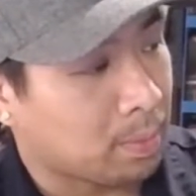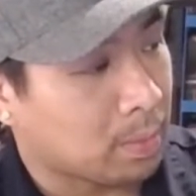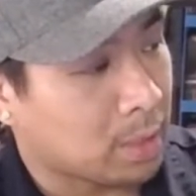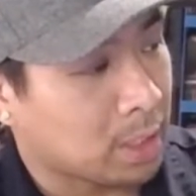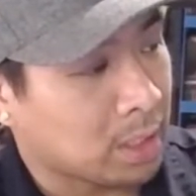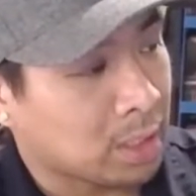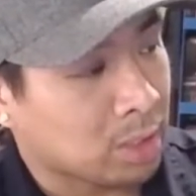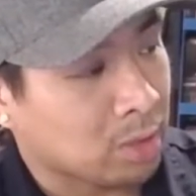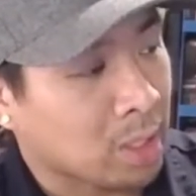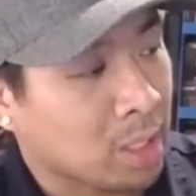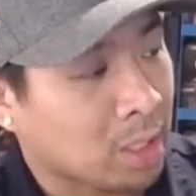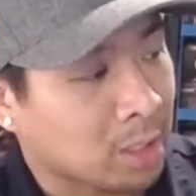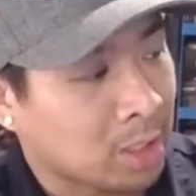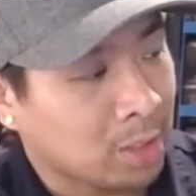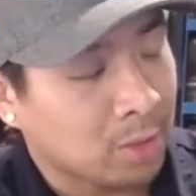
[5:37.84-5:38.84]
This
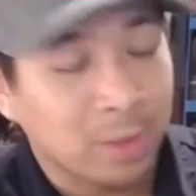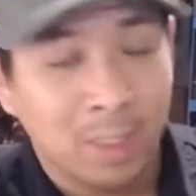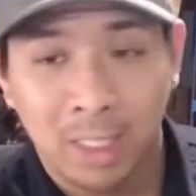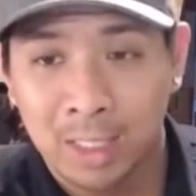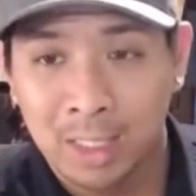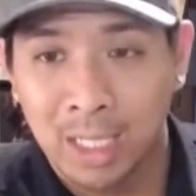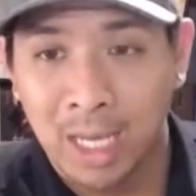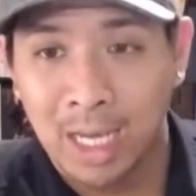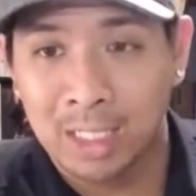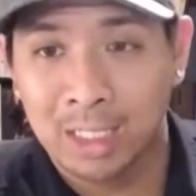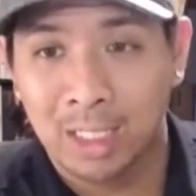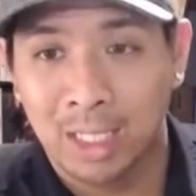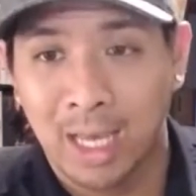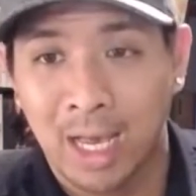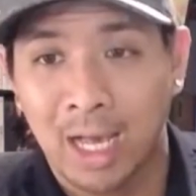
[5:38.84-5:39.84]
Strider 2 disc
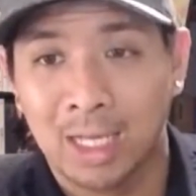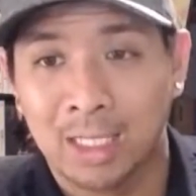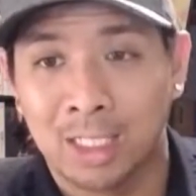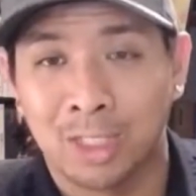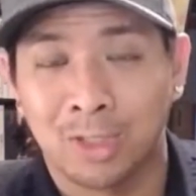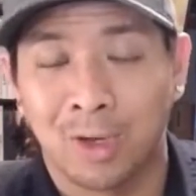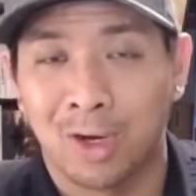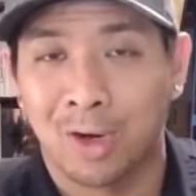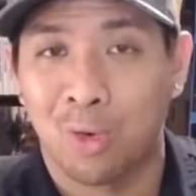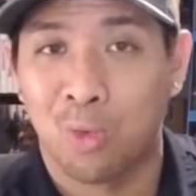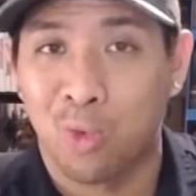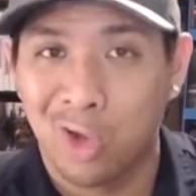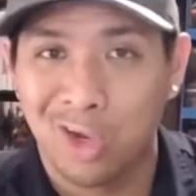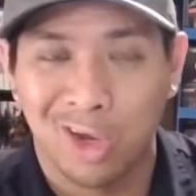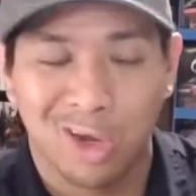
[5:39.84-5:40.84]
actually has Strider
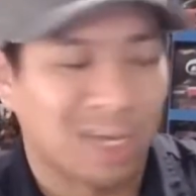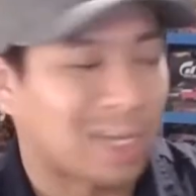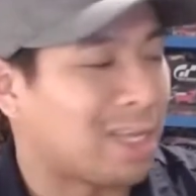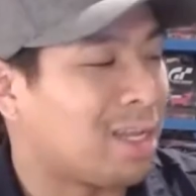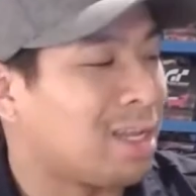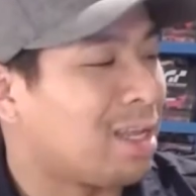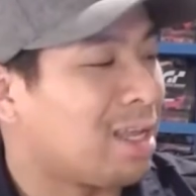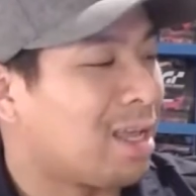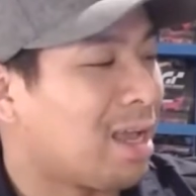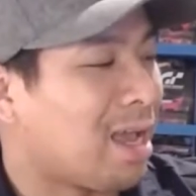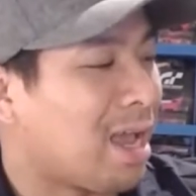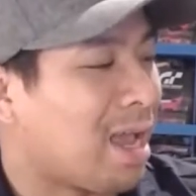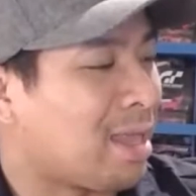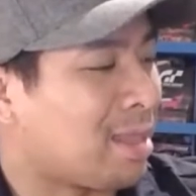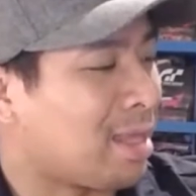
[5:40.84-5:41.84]
1 on it,
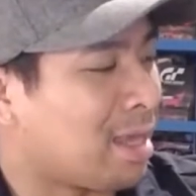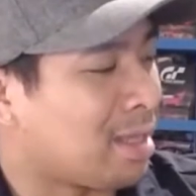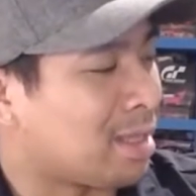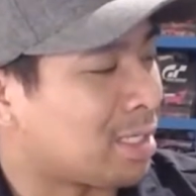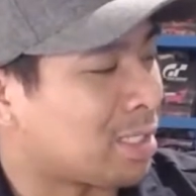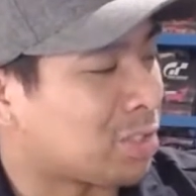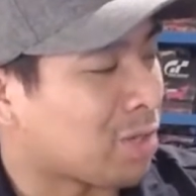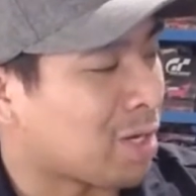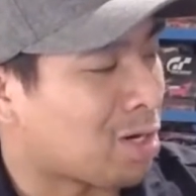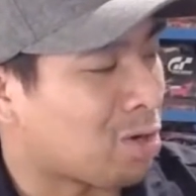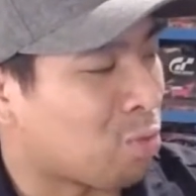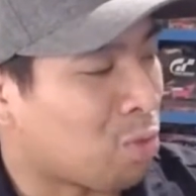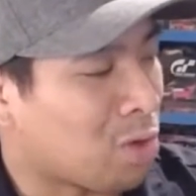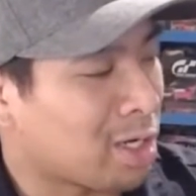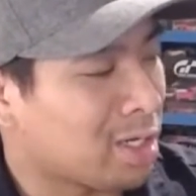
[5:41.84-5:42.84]
and then the Strider
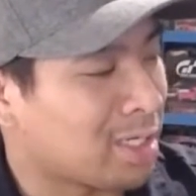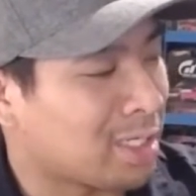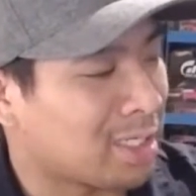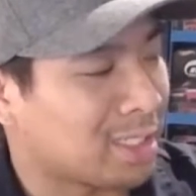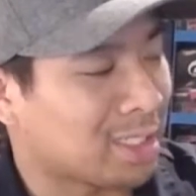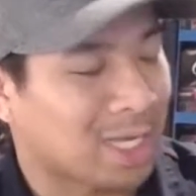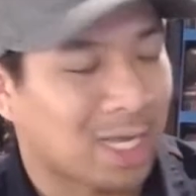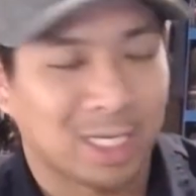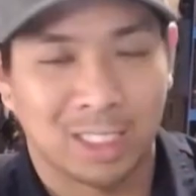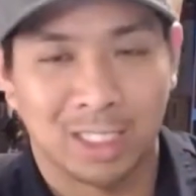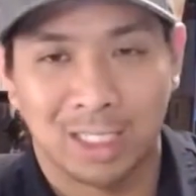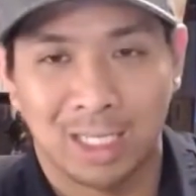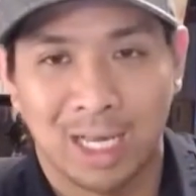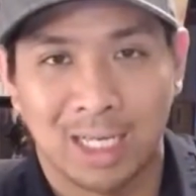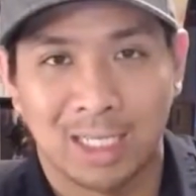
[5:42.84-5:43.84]
1 disc
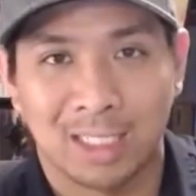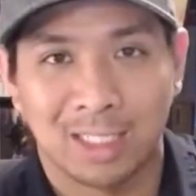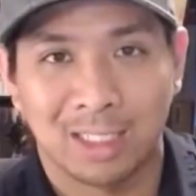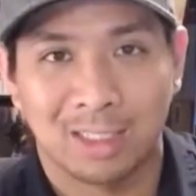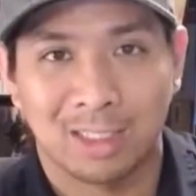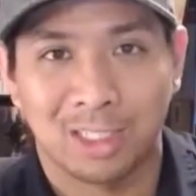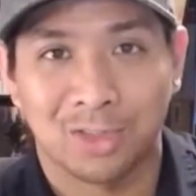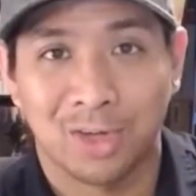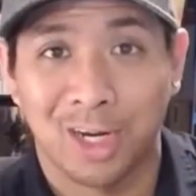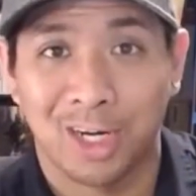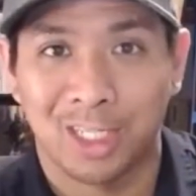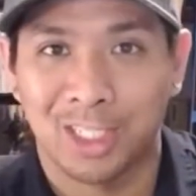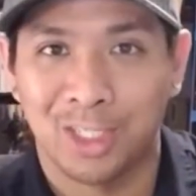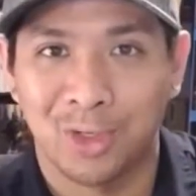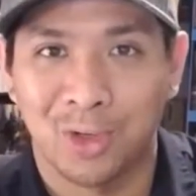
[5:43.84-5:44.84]
actually has
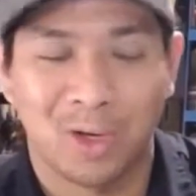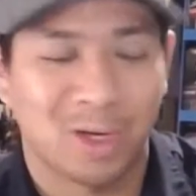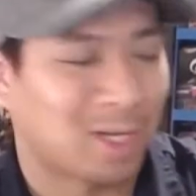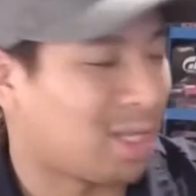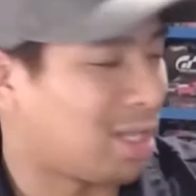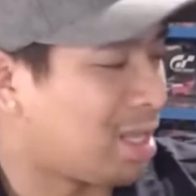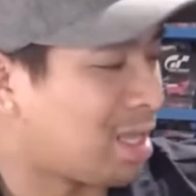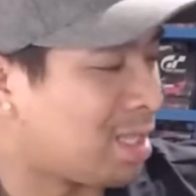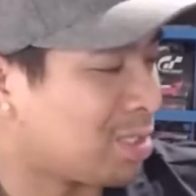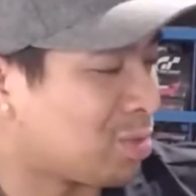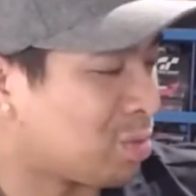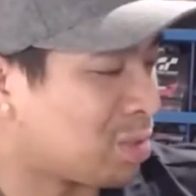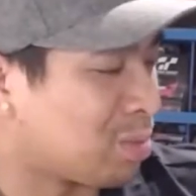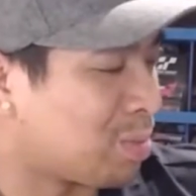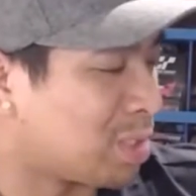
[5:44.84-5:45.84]
Strider 2 on it, and this
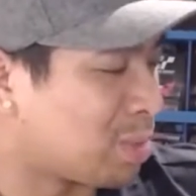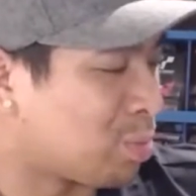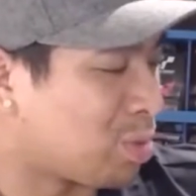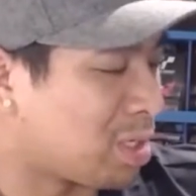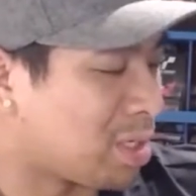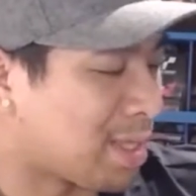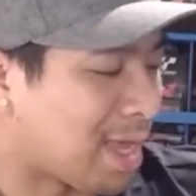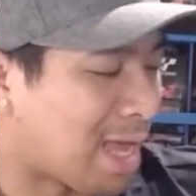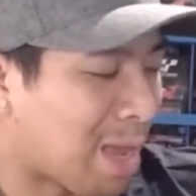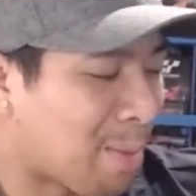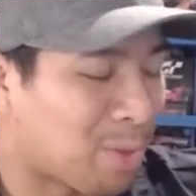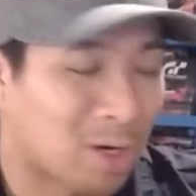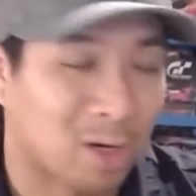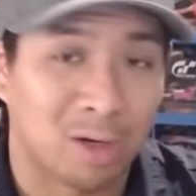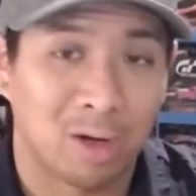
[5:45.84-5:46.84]
was a misprint that
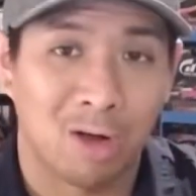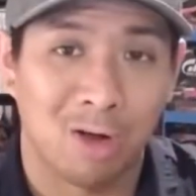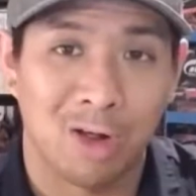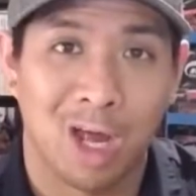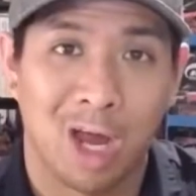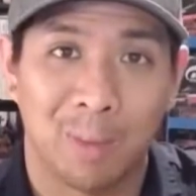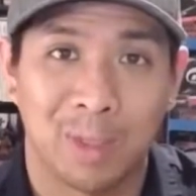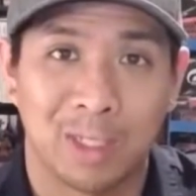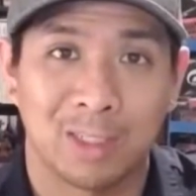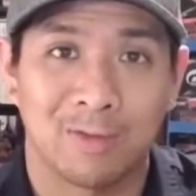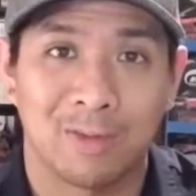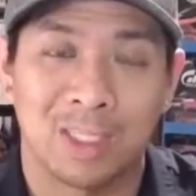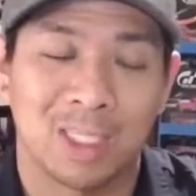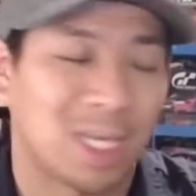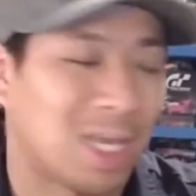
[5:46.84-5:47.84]
happened on all copies
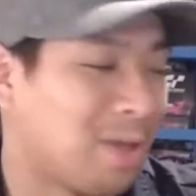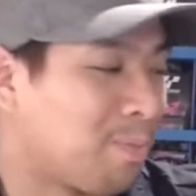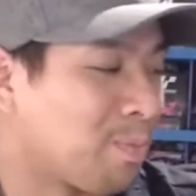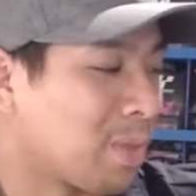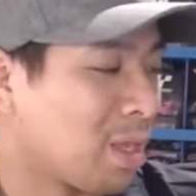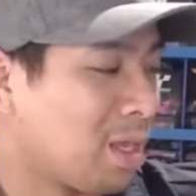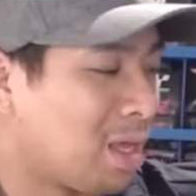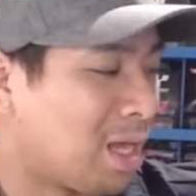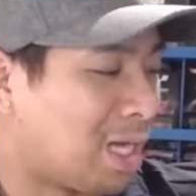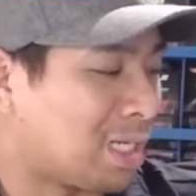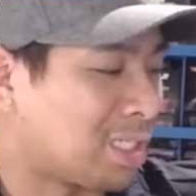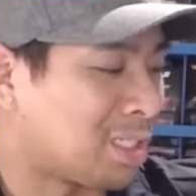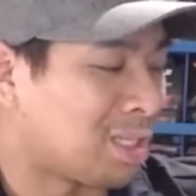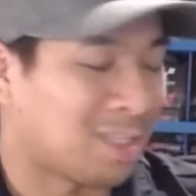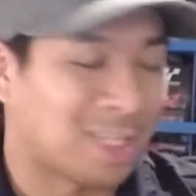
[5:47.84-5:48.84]
of this game. I
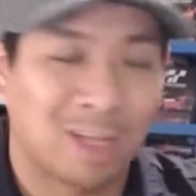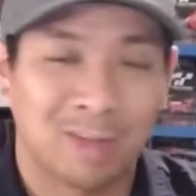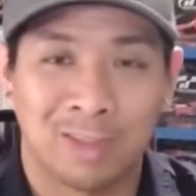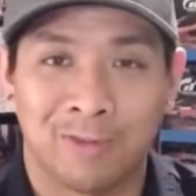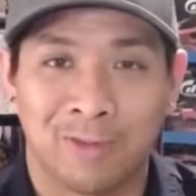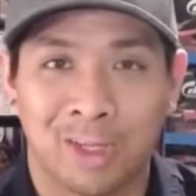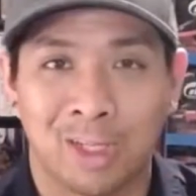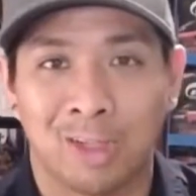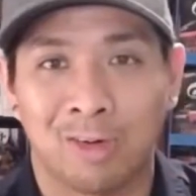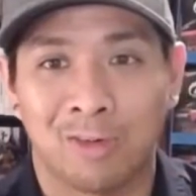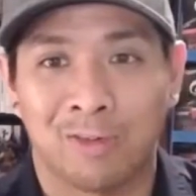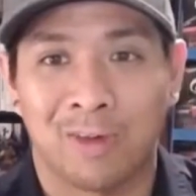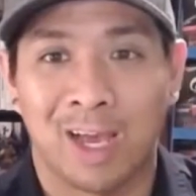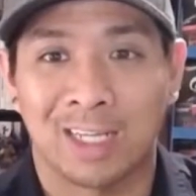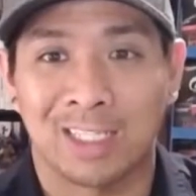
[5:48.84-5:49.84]
just thought that was a fun little
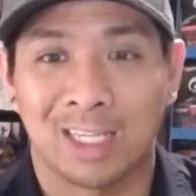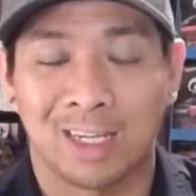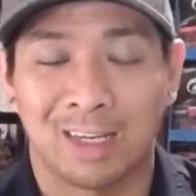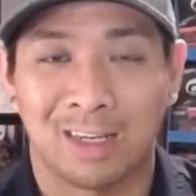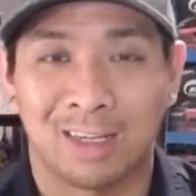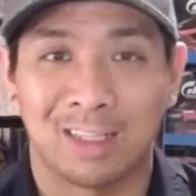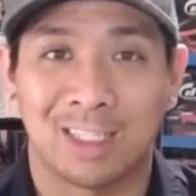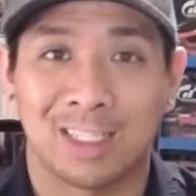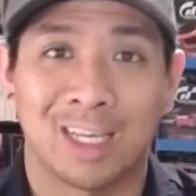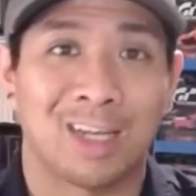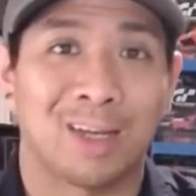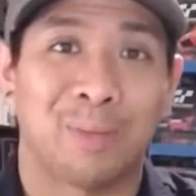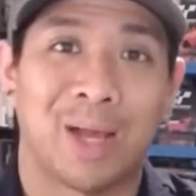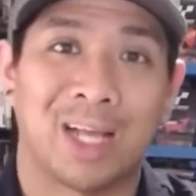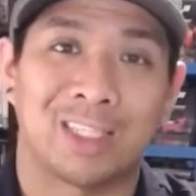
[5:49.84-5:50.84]
fact, and I
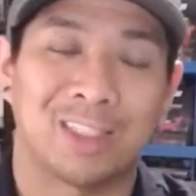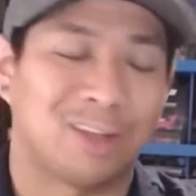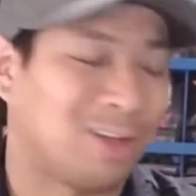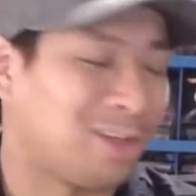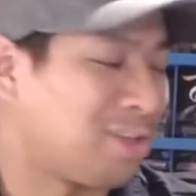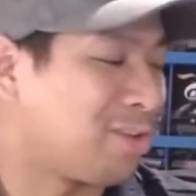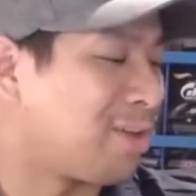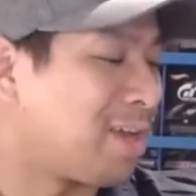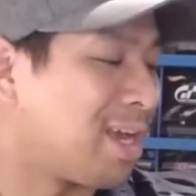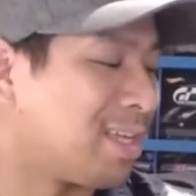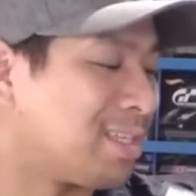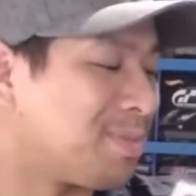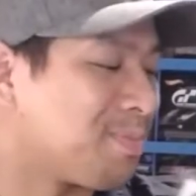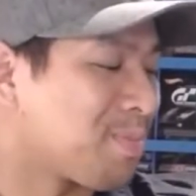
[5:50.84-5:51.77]
decided to pass it on to you guys.